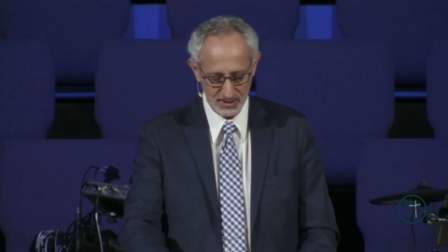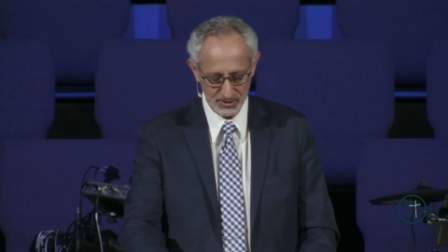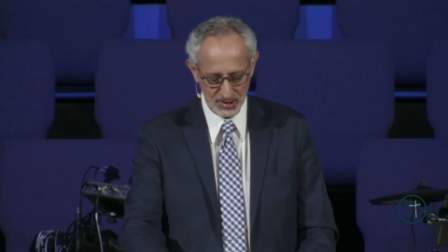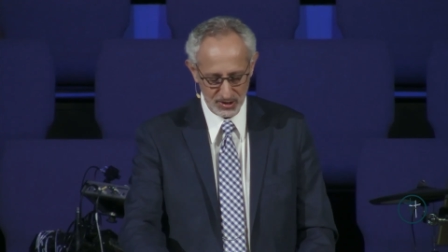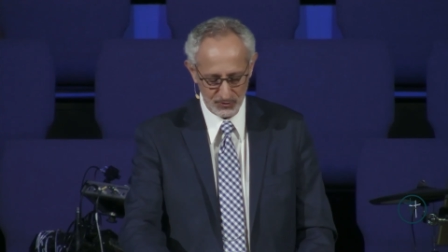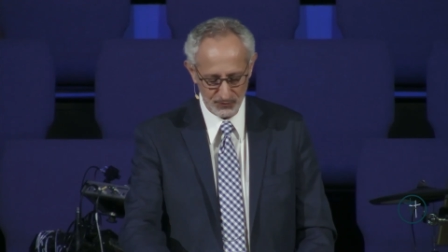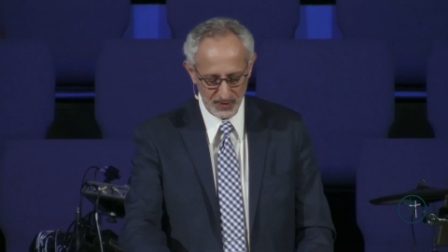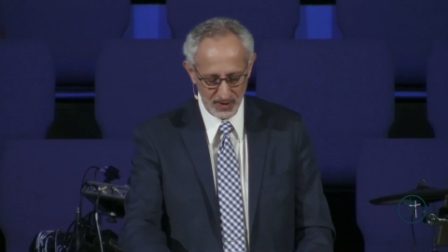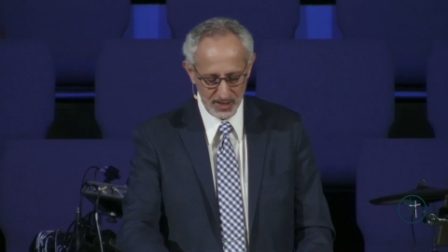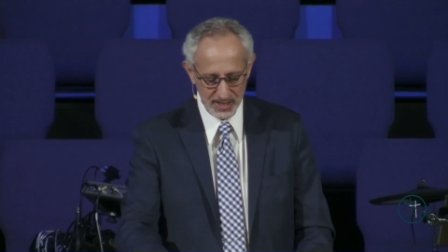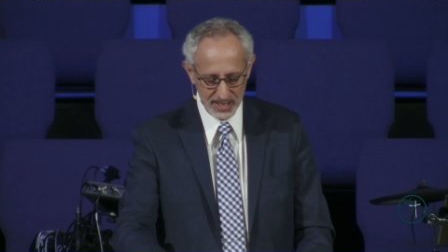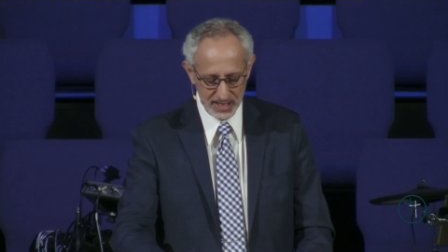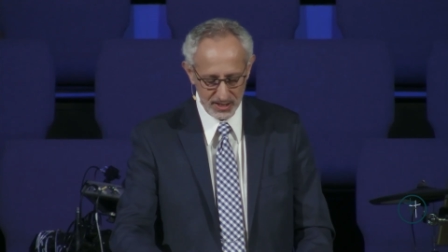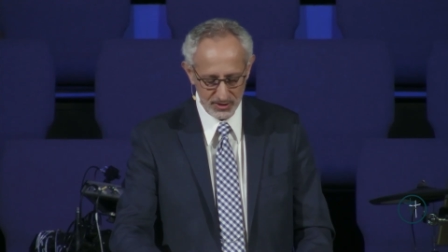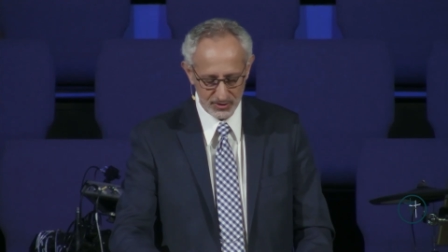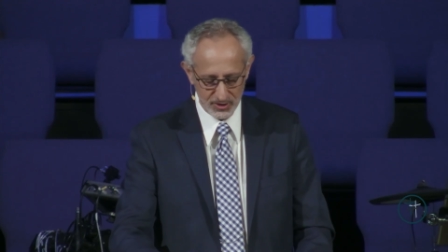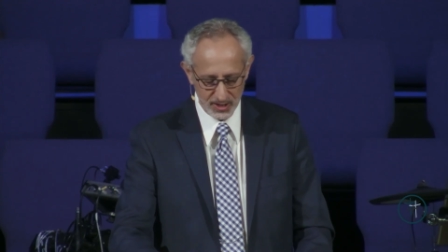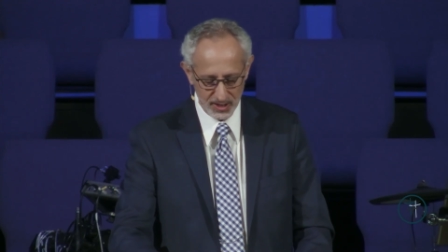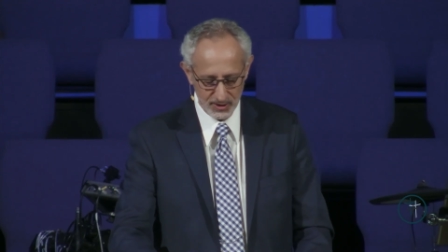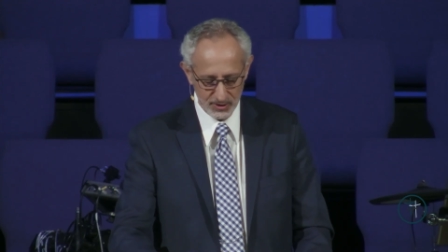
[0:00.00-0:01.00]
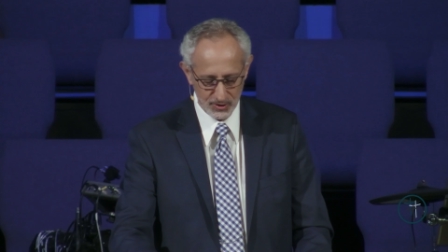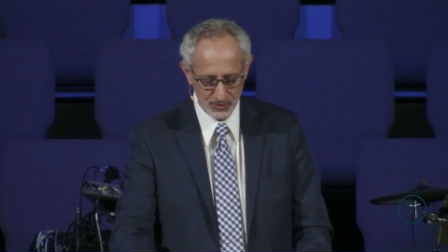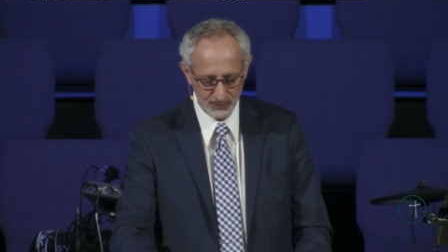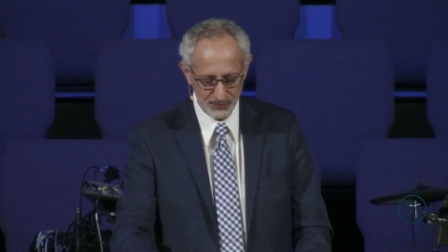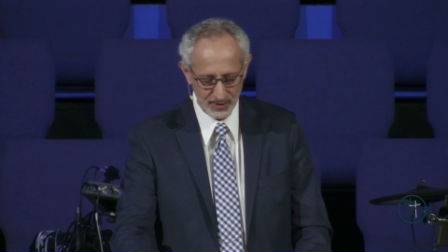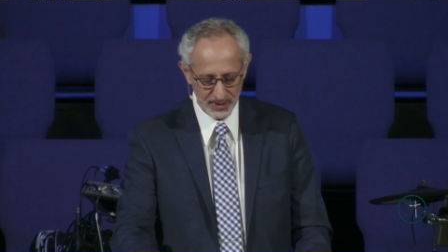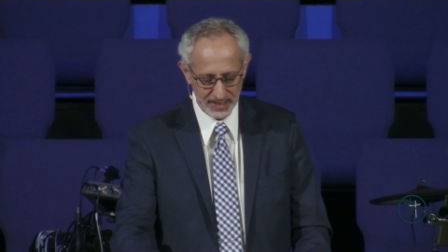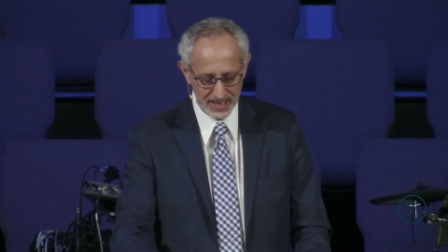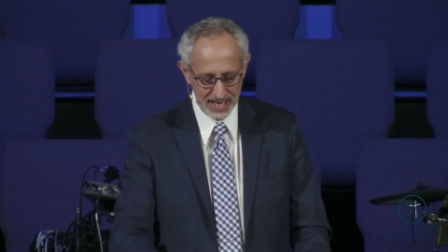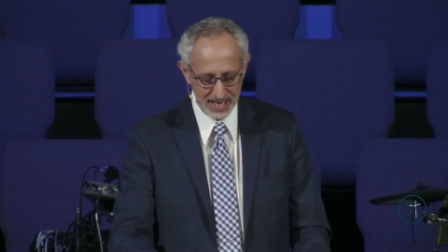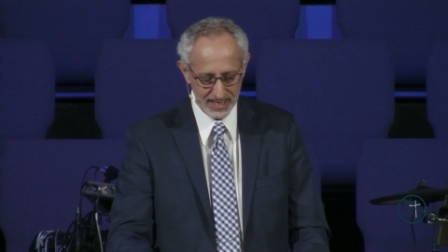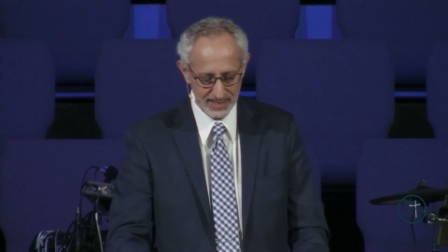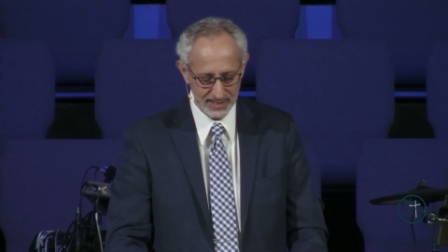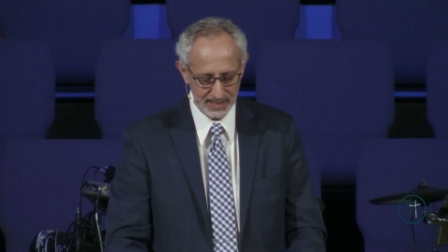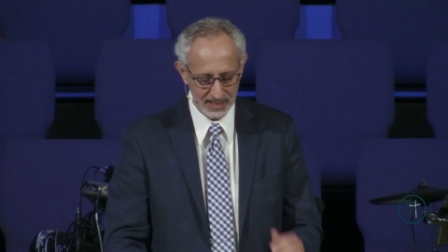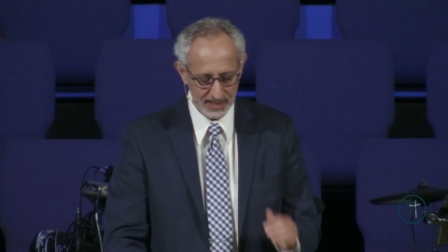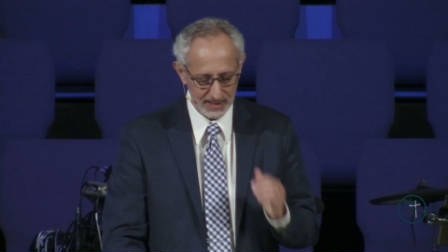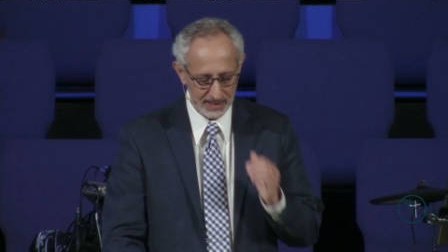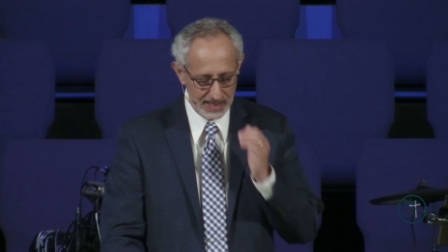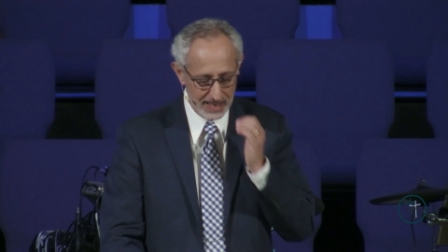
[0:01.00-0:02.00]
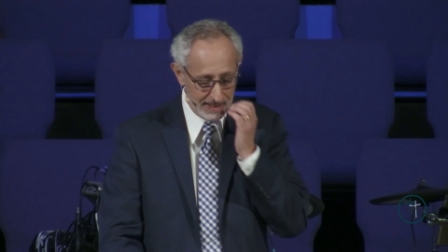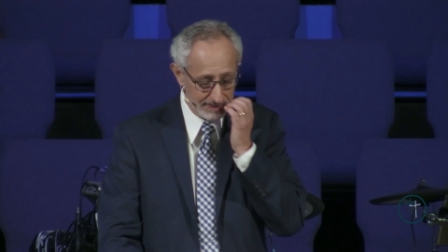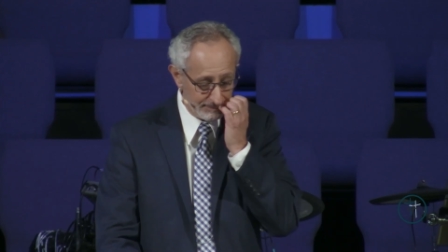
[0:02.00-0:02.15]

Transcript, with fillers: See, it's very easy to forget and,